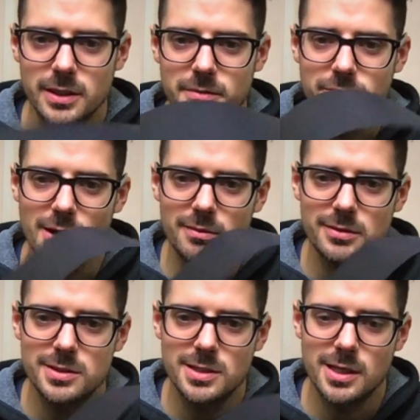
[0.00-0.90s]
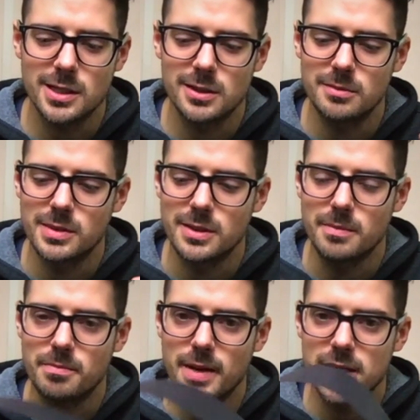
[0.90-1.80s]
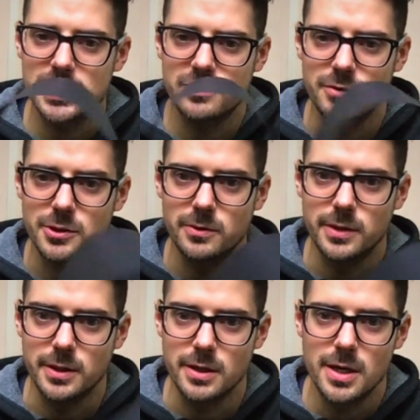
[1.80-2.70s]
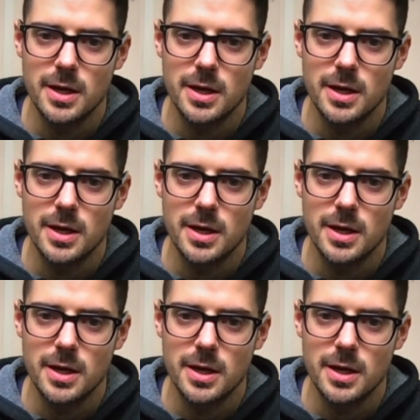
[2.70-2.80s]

it probably is not going to be the best for doing